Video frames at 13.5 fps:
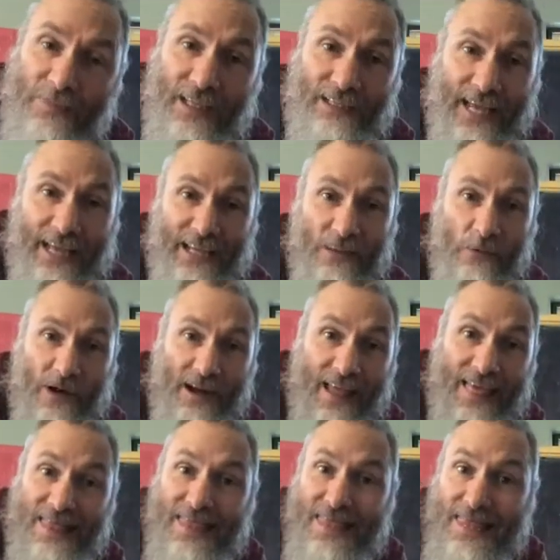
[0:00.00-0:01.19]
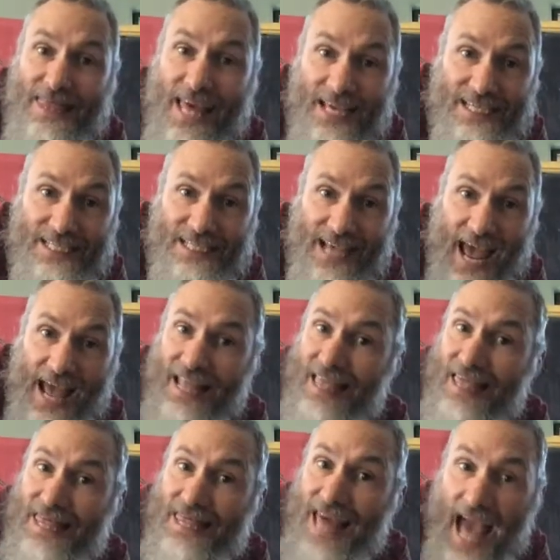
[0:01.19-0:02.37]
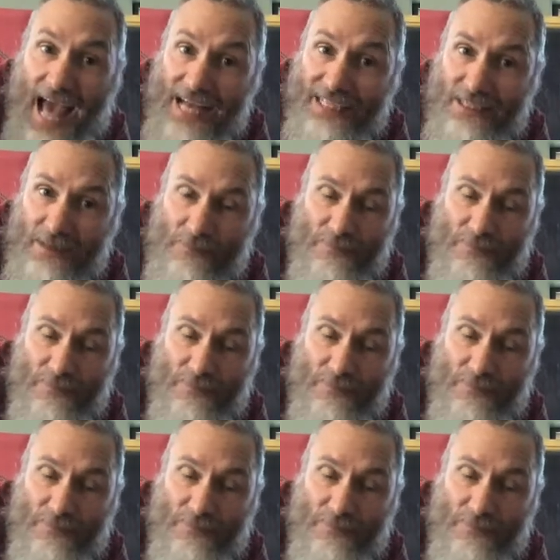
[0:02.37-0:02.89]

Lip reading: like in the word this and that.